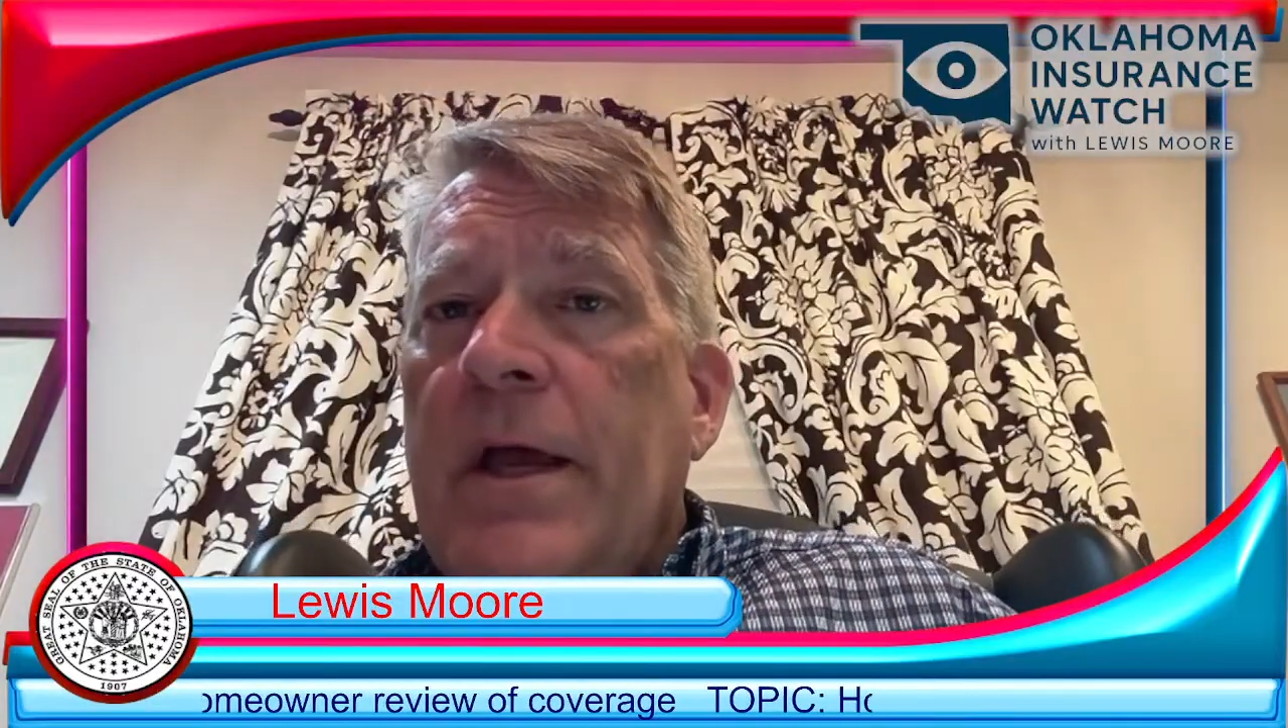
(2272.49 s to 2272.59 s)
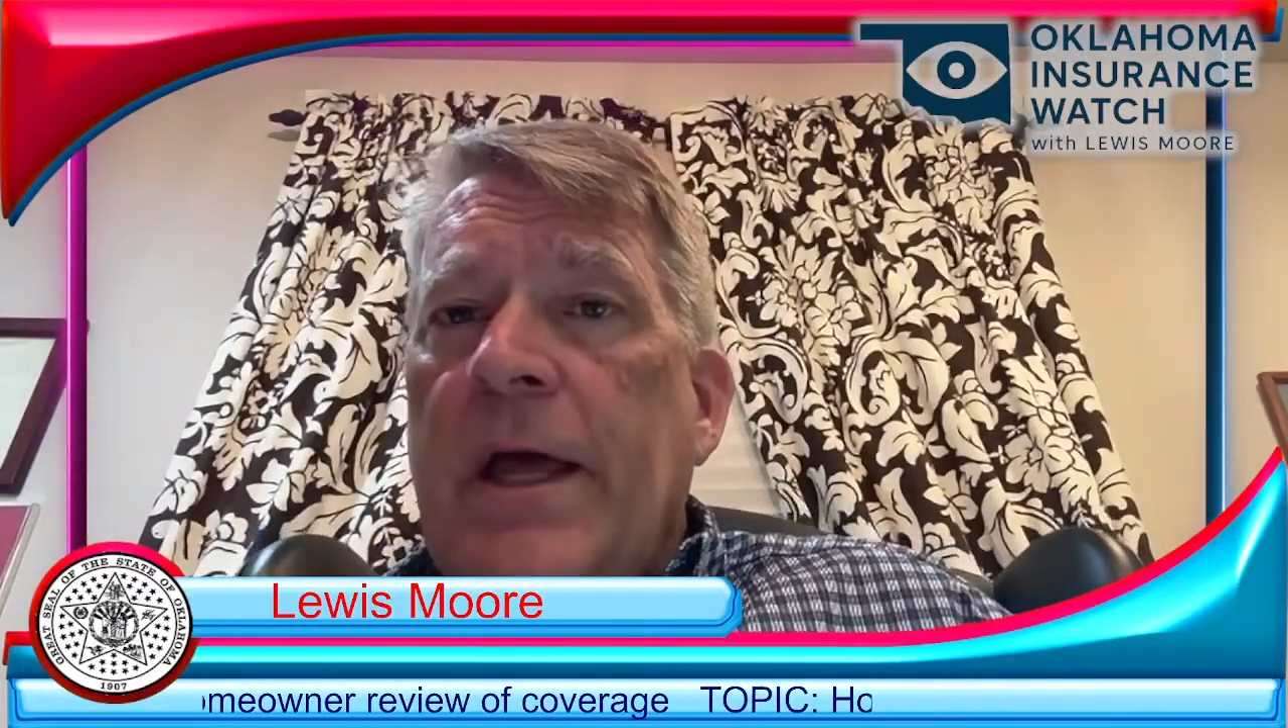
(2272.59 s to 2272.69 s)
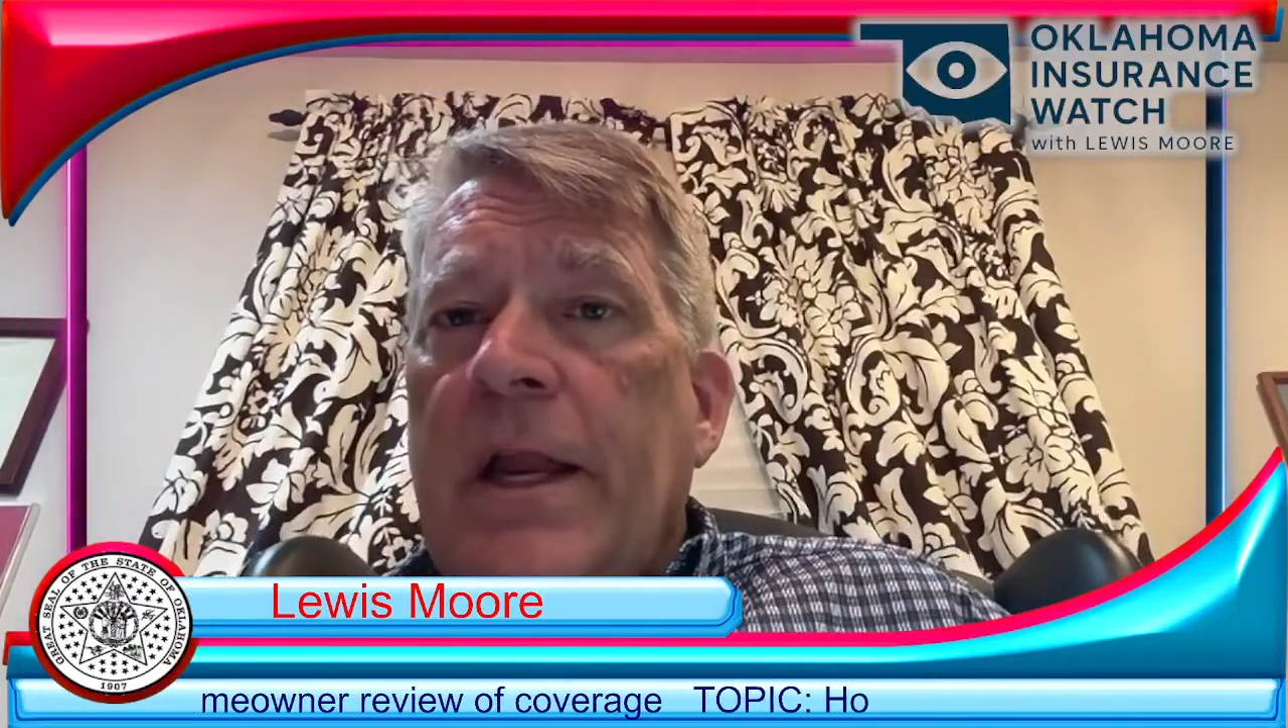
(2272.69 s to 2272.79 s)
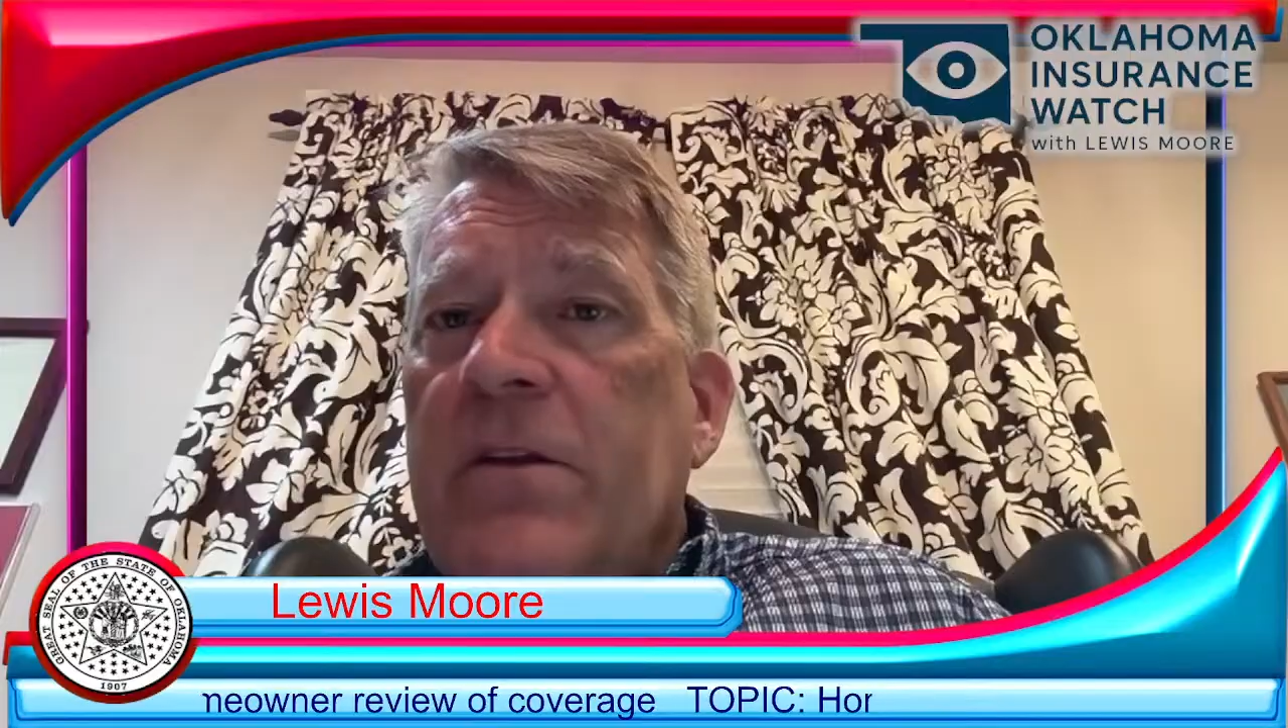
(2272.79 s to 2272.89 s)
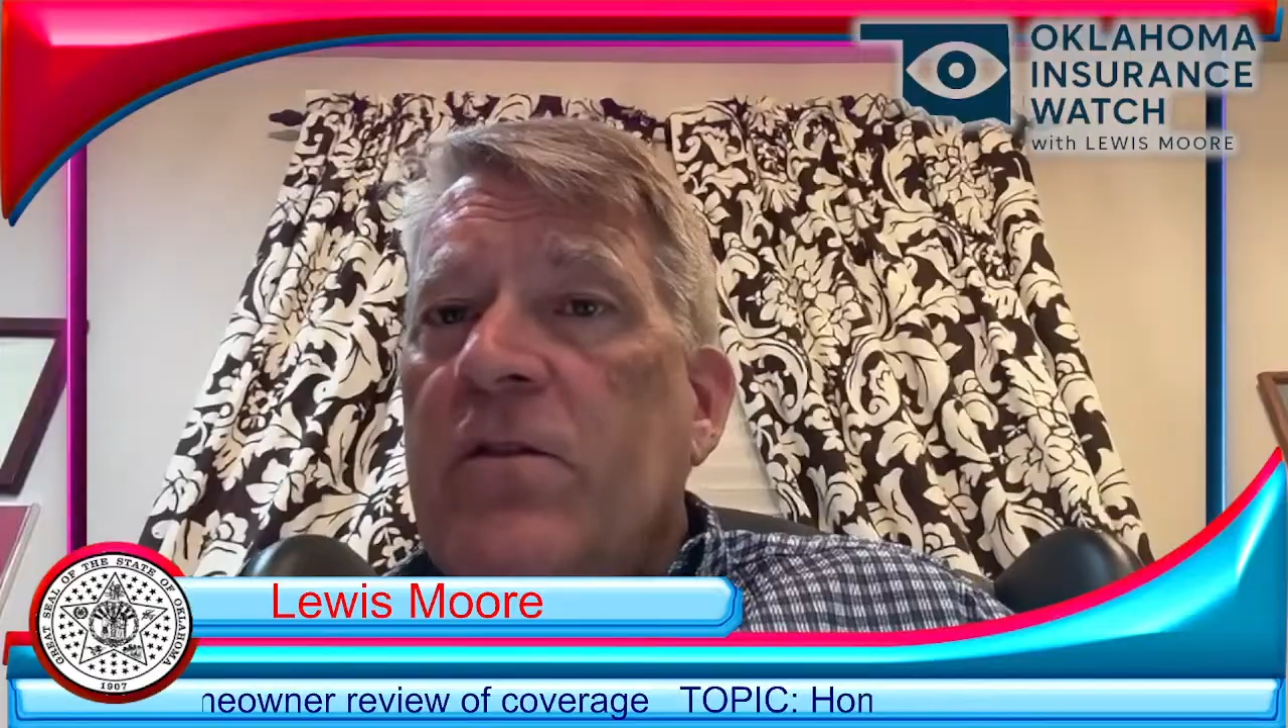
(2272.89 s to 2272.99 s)

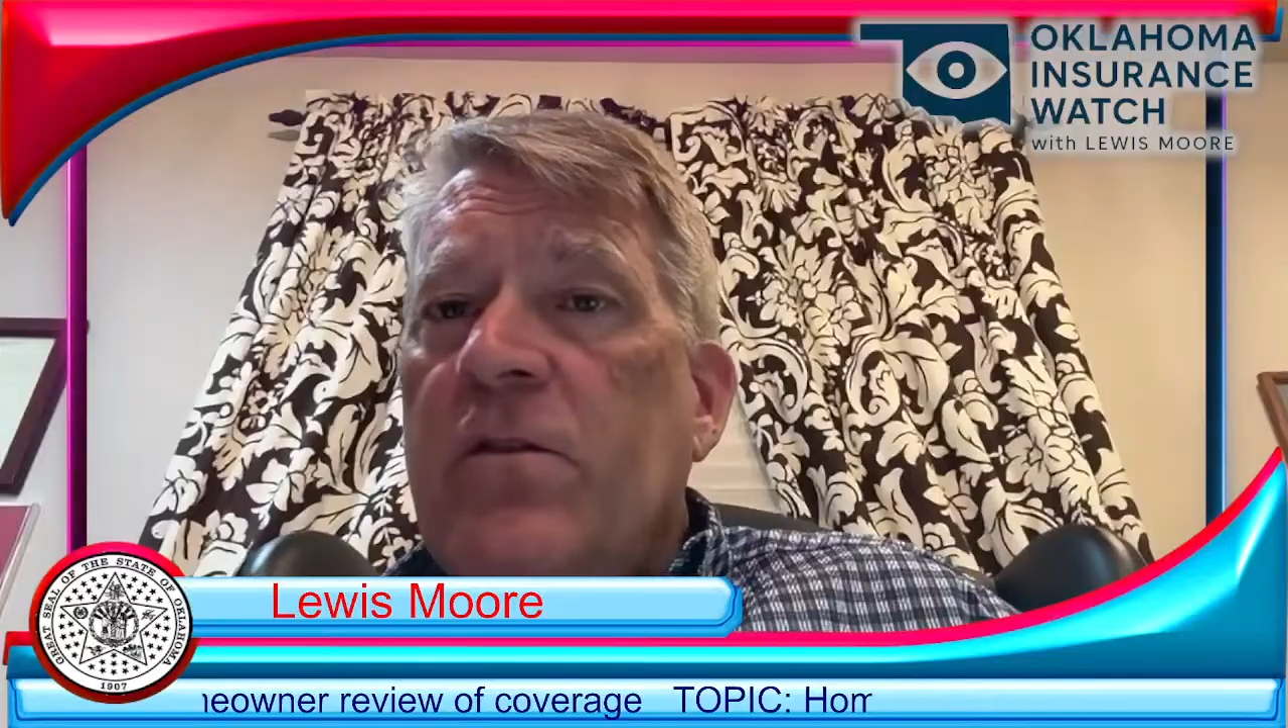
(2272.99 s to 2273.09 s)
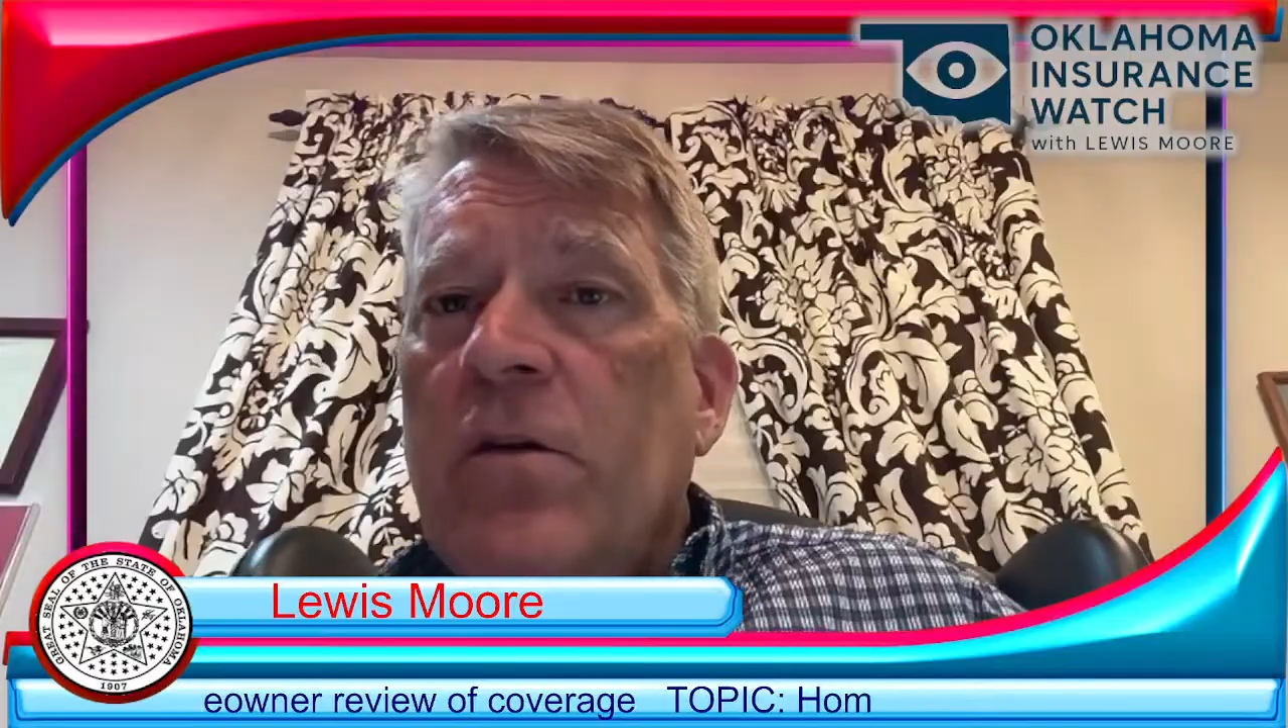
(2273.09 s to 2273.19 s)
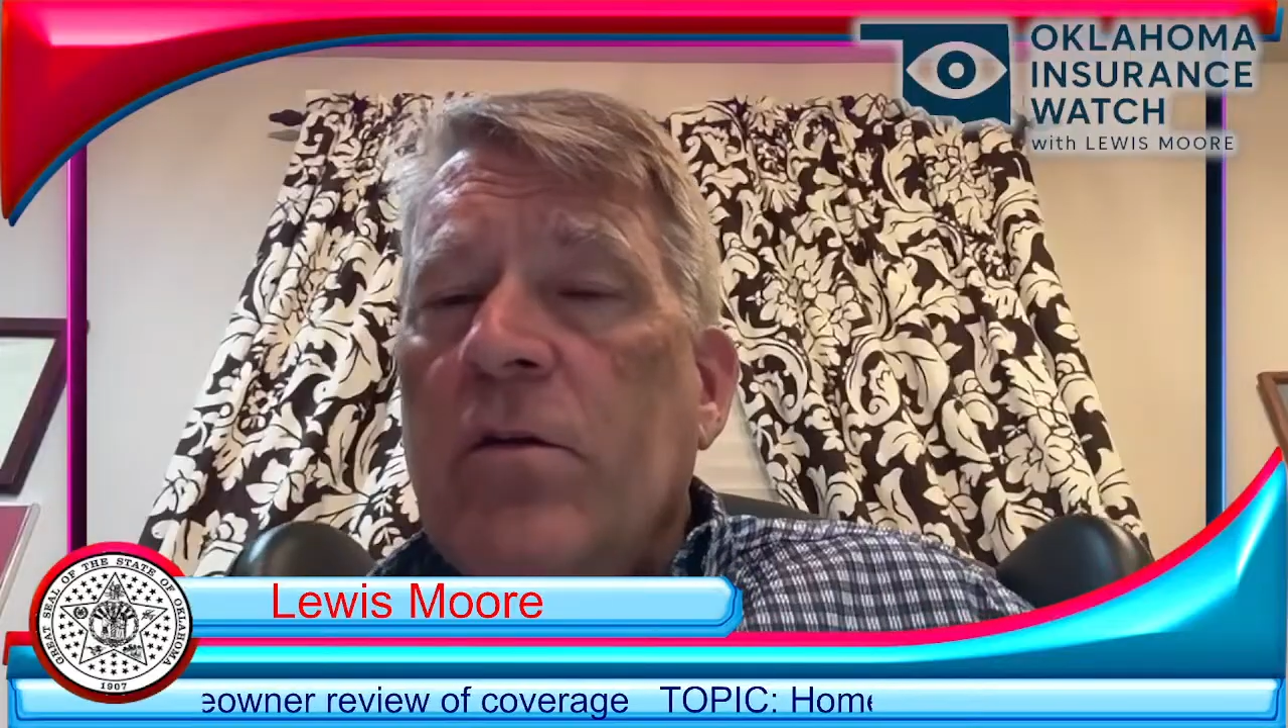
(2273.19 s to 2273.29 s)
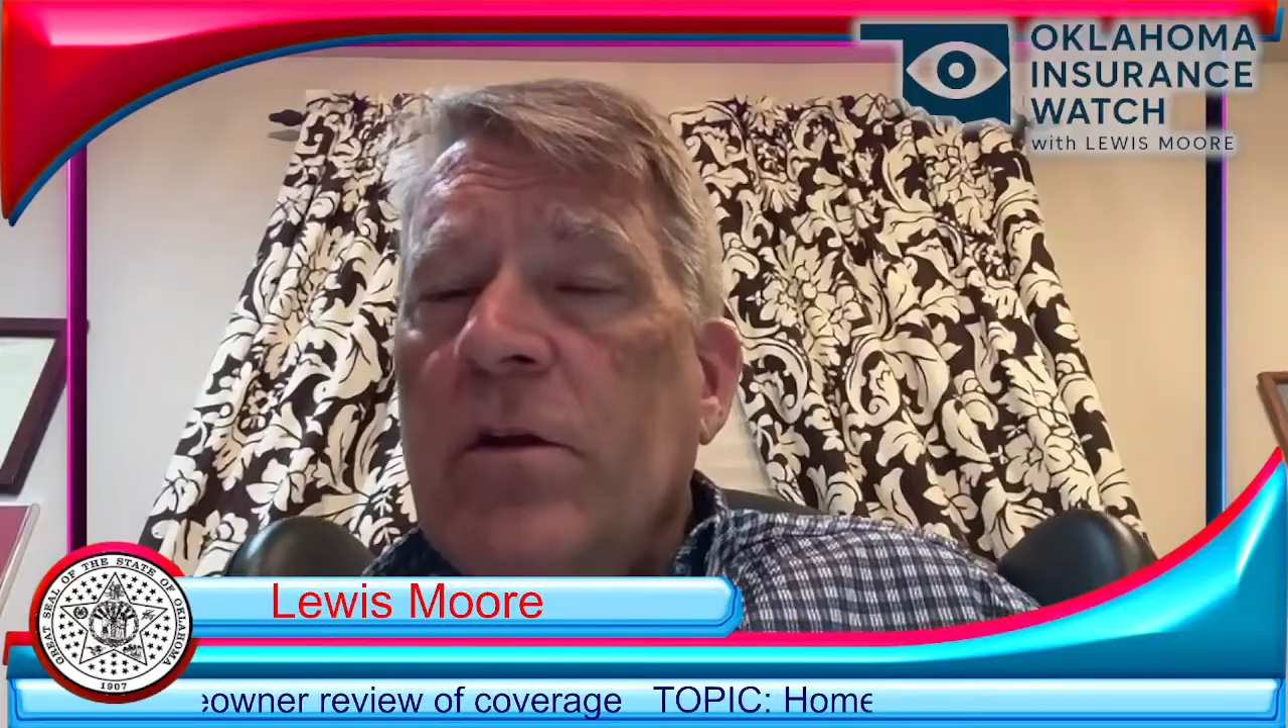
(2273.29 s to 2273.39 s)
and it still